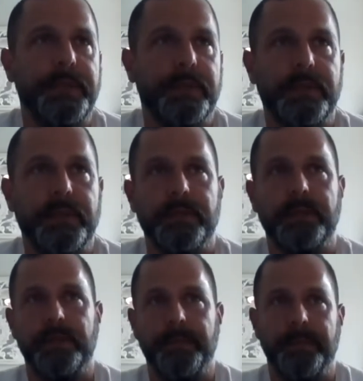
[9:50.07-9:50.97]
You
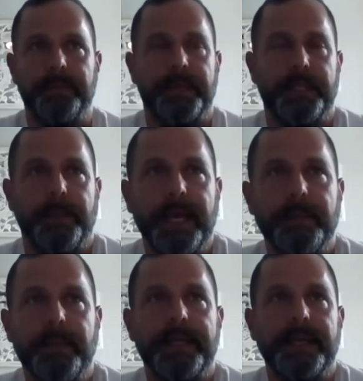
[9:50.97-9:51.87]
you you
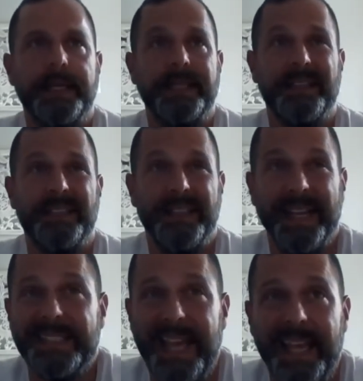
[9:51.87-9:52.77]
make money and you, you
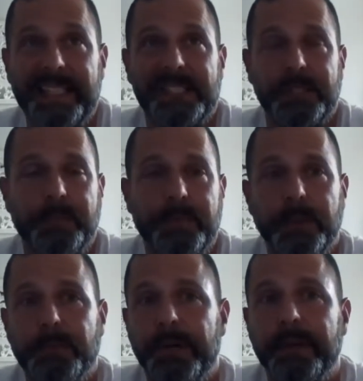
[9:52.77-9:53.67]
get a taste. You
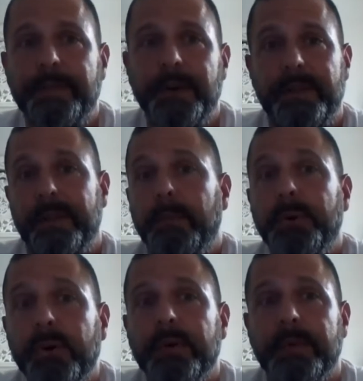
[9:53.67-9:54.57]
you put your foot in the
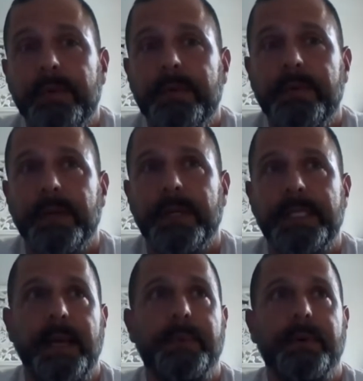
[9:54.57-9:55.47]
pool, for
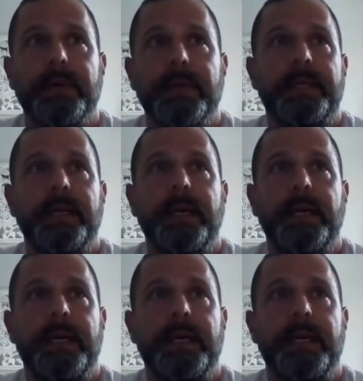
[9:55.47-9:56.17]
example, and